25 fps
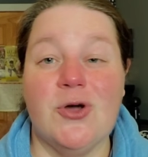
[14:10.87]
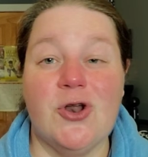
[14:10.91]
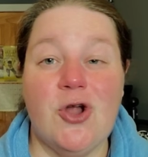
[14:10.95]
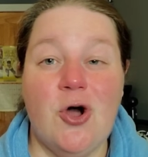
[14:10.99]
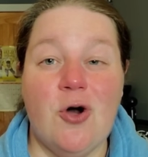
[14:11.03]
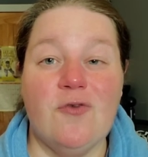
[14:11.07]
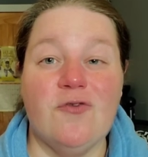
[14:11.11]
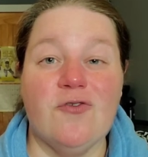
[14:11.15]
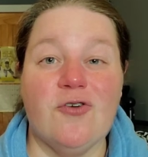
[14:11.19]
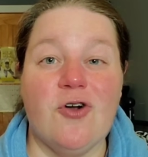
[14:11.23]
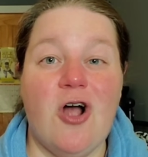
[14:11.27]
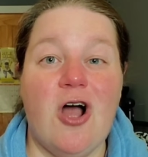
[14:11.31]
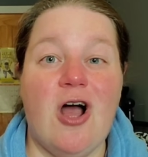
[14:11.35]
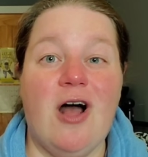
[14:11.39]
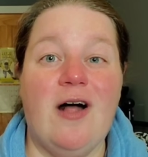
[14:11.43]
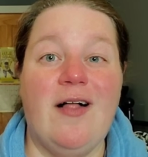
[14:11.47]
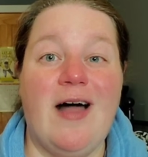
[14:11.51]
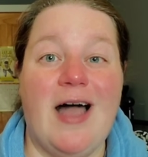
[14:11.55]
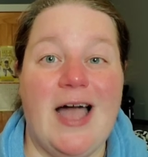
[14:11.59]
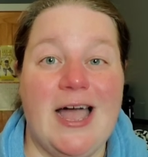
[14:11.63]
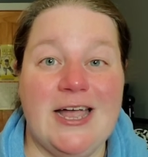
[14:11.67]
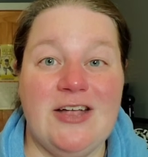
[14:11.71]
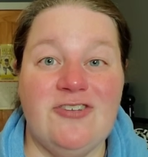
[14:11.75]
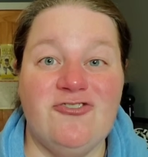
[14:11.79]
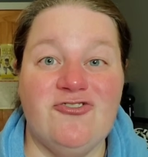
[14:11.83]
but overall,
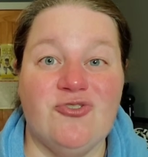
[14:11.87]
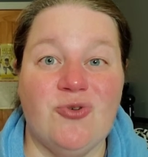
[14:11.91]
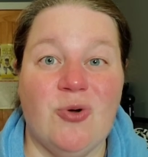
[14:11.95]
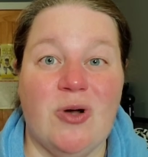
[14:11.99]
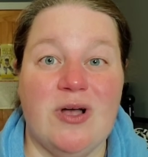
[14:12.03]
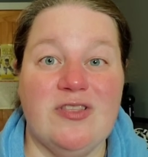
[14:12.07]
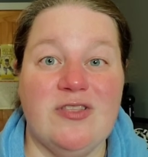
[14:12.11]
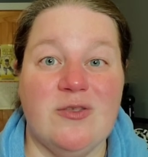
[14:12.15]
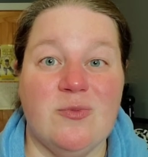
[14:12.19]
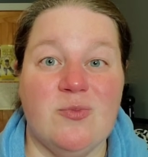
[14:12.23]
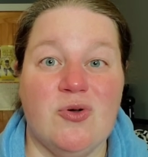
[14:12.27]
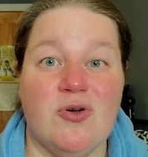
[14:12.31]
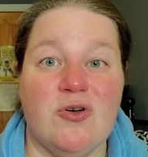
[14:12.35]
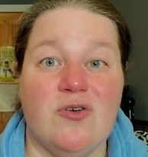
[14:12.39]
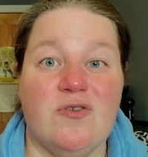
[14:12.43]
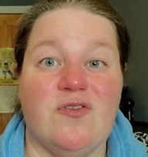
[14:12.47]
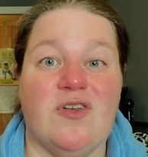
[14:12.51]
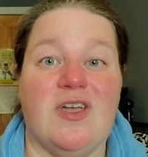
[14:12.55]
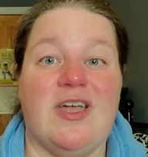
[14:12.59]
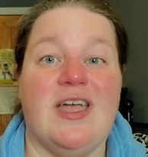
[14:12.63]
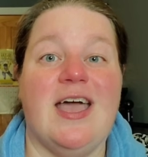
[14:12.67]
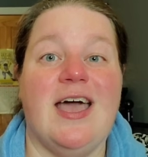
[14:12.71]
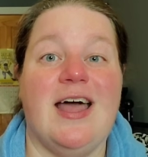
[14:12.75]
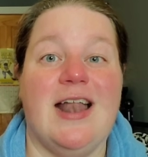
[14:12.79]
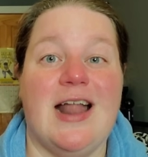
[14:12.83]
I enjoyed the
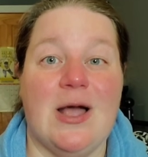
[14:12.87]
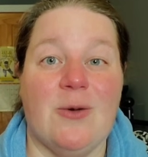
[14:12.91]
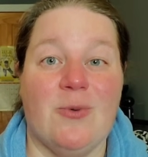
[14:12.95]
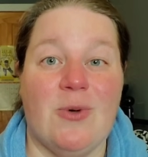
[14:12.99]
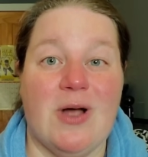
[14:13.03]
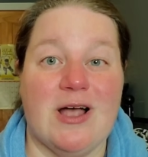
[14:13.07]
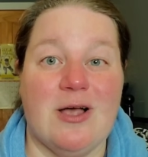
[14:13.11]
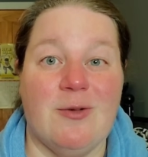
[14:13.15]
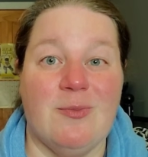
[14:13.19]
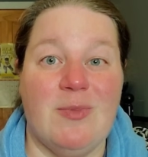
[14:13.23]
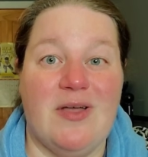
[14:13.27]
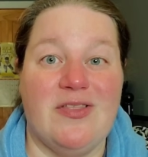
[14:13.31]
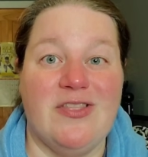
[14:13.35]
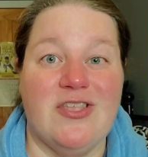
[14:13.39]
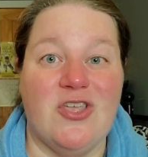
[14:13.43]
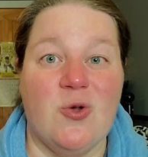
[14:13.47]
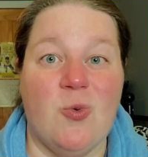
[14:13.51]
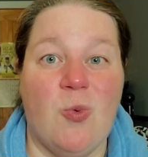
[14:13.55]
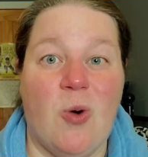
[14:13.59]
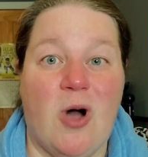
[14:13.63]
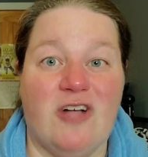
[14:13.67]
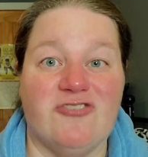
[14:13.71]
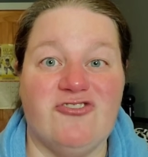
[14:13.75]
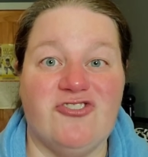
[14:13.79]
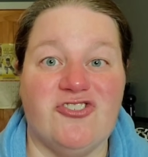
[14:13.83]
movie, and I recommend that you
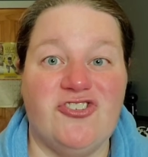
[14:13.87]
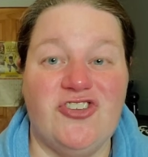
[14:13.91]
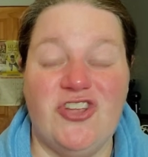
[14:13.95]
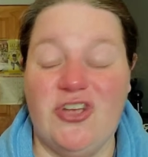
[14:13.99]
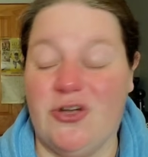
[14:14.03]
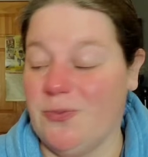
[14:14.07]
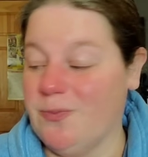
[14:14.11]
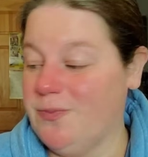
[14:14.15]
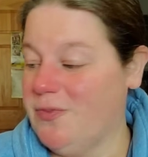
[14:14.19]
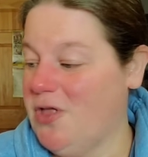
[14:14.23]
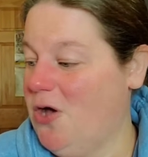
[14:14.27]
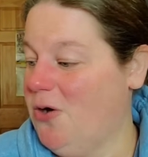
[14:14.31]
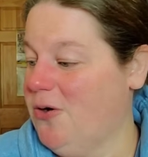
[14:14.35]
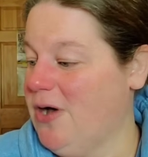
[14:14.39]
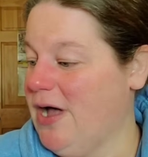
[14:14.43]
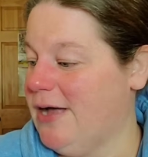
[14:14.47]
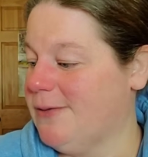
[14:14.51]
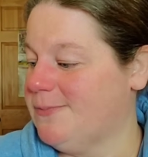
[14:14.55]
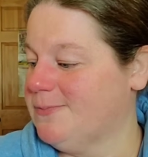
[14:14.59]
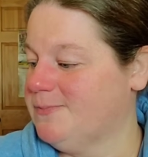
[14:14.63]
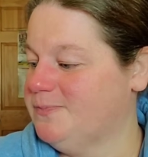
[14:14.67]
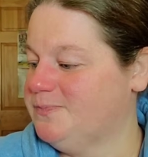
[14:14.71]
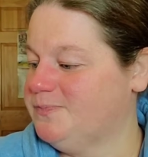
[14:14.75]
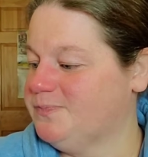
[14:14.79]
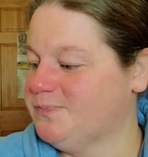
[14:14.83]
watch it too.
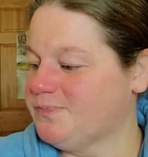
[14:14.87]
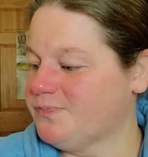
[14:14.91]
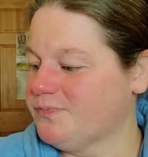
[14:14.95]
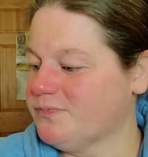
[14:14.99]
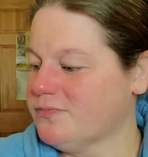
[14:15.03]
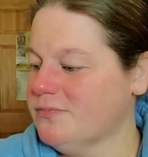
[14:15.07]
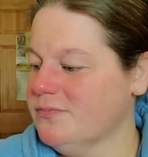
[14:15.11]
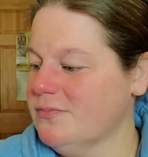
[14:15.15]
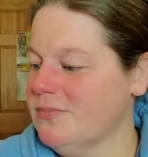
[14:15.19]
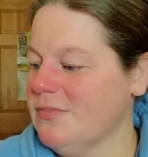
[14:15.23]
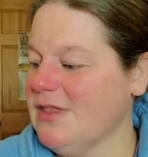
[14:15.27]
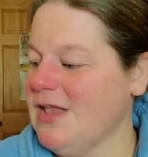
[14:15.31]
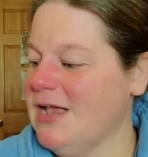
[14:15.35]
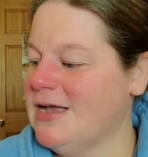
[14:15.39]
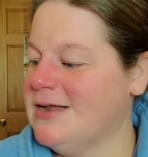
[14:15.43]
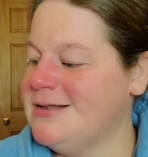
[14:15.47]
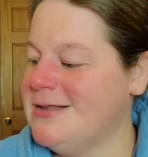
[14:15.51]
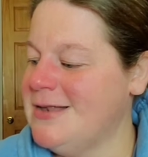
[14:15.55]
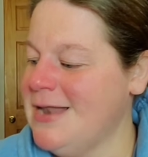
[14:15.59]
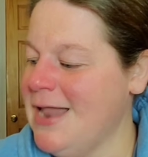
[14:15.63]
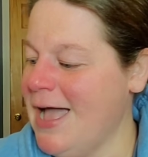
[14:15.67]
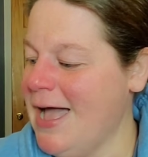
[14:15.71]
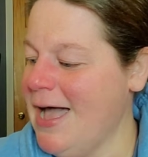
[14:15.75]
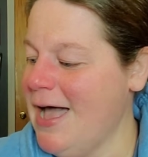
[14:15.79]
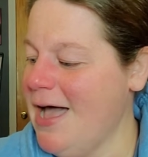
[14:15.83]
Okay.
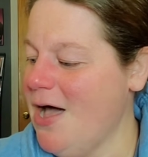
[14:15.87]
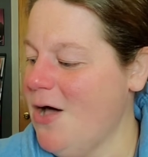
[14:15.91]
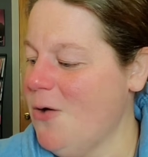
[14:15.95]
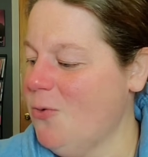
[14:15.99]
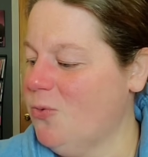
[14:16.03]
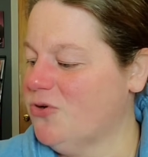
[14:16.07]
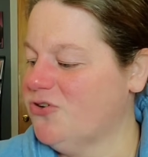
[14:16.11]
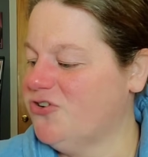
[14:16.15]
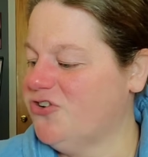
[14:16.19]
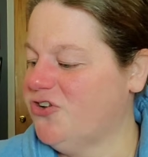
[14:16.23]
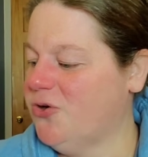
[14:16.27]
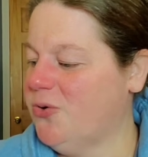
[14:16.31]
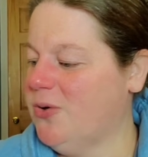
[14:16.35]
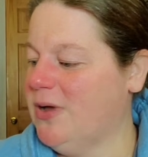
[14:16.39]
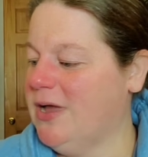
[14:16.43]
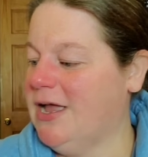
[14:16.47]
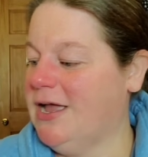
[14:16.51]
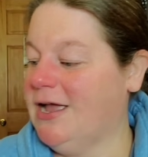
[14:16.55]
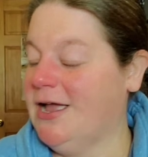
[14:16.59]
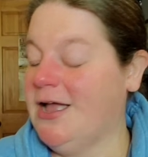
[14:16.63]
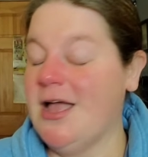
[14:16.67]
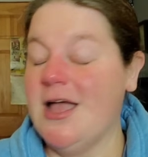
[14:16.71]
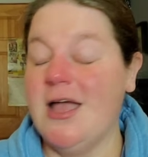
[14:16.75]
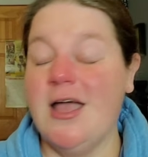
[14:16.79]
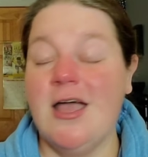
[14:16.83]
Now we're
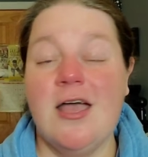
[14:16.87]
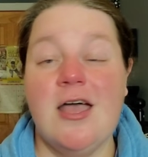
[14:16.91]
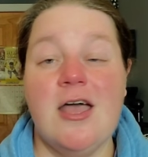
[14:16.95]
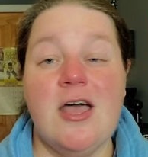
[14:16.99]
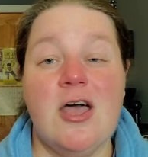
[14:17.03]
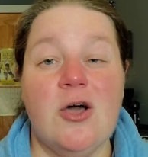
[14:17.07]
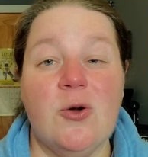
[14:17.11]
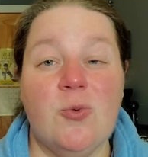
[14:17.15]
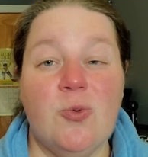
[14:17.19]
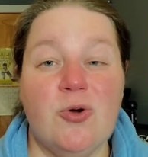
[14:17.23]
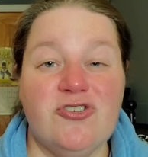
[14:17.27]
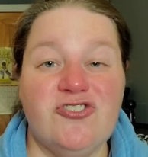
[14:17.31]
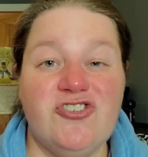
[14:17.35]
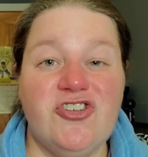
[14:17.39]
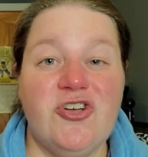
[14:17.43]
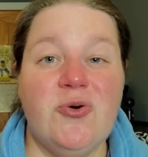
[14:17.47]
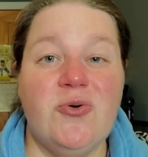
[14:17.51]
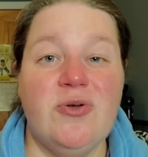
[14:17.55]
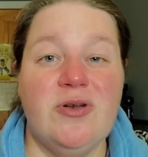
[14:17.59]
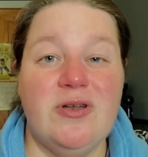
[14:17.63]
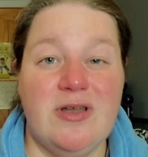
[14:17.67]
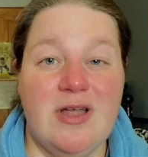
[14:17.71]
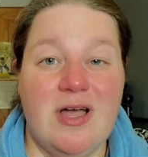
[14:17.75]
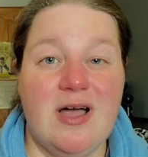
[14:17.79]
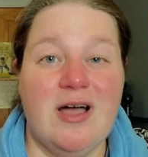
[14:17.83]
doing, we're
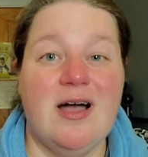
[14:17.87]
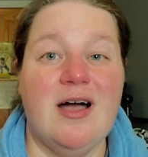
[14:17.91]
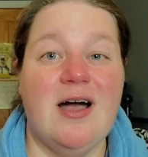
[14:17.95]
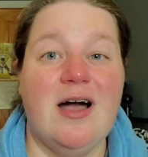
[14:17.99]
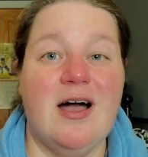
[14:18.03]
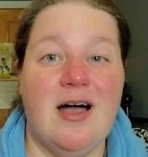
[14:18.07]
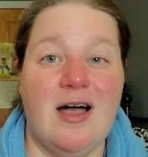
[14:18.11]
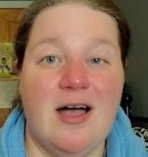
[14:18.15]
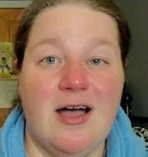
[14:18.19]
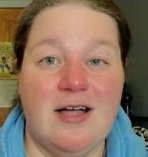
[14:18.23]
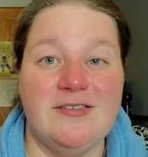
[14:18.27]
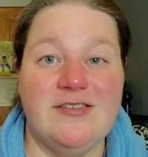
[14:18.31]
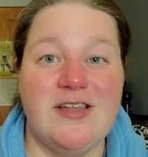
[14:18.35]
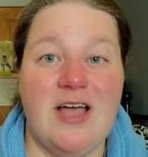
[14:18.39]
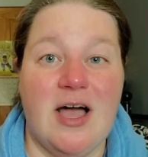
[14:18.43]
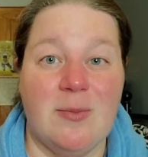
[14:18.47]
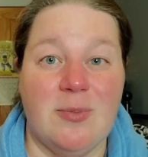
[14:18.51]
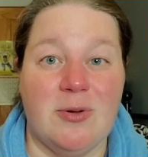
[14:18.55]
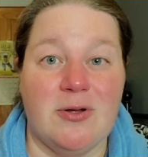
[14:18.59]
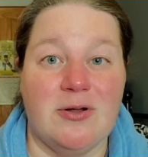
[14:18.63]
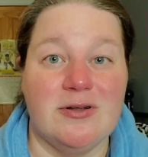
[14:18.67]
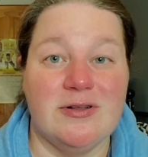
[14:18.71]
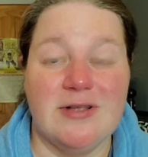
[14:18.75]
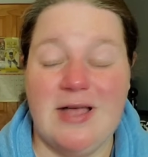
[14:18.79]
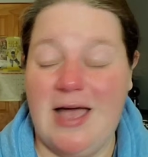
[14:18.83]
doing a
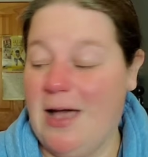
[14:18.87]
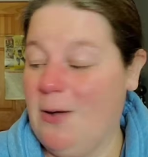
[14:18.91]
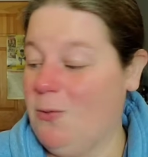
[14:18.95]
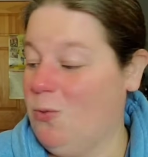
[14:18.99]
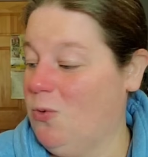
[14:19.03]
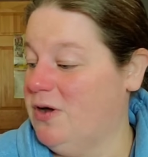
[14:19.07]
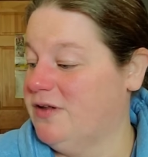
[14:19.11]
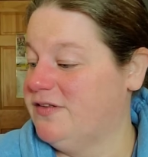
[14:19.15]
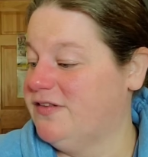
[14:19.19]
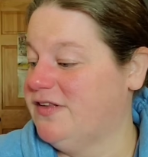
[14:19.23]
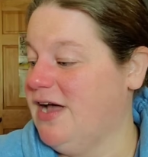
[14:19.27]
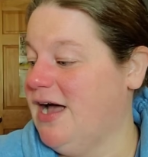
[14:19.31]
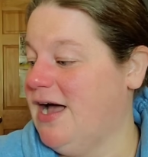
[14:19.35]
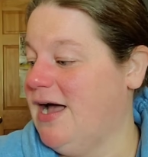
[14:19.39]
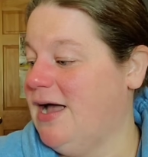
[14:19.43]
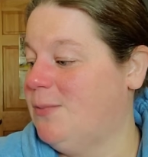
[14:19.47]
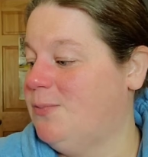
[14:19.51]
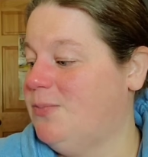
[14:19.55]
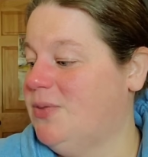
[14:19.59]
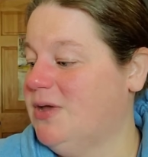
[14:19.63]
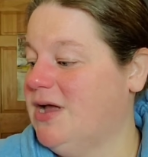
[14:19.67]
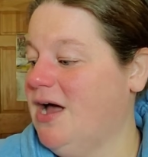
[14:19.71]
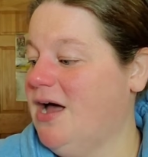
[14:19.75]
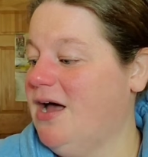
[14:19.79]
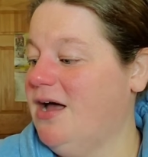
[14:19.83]
double at one time
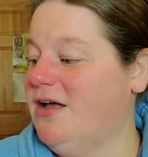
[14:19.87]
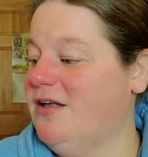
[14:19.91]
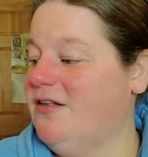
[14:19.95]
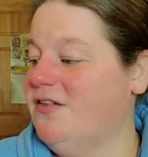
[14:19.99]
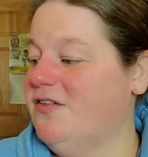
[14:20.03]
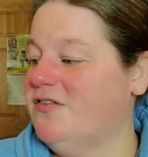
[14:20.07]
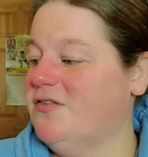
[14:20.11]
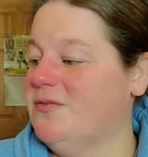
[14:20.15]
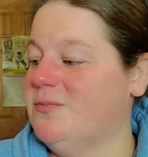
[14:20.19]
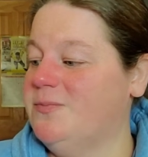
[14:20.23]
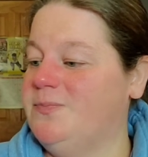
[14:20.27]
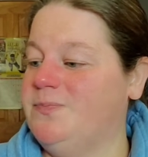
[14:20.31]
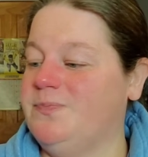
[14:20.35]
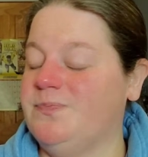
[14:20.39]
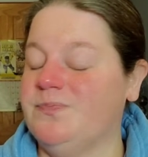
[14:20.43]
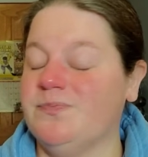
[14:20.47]
because